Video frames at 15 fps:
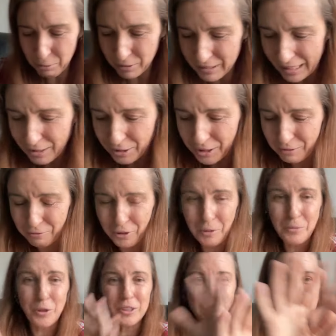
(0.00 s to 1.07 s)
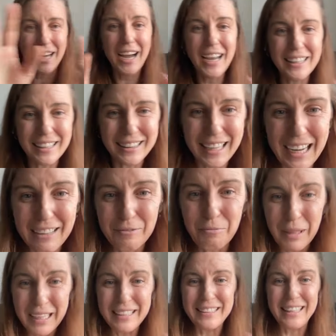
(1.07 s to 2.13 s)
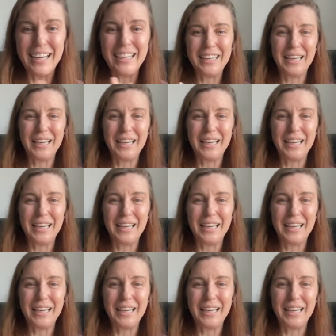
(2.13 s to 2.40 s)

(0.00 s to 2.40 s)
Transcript: will neither confirm nor deny that they have played that